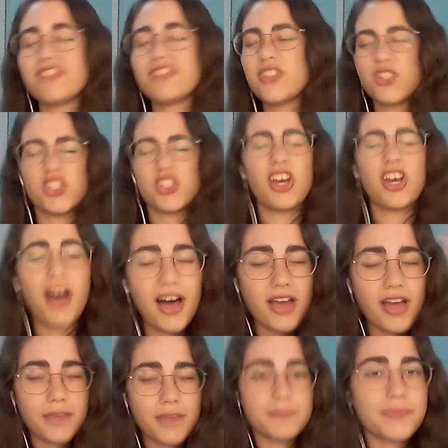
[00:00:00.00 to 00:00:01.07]
such a
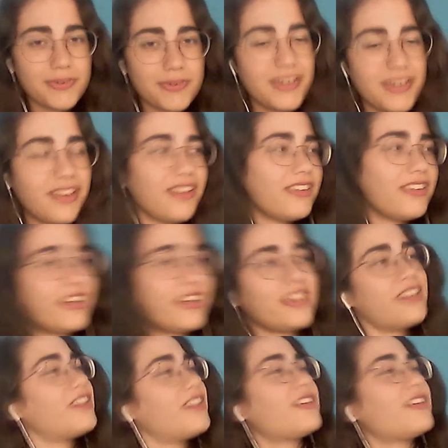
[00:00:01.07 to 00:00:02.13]
hype,
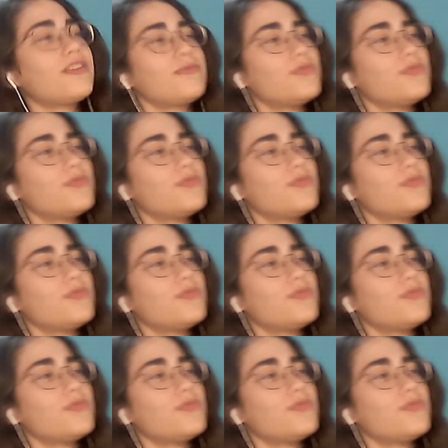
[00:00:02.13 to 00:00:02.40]
like,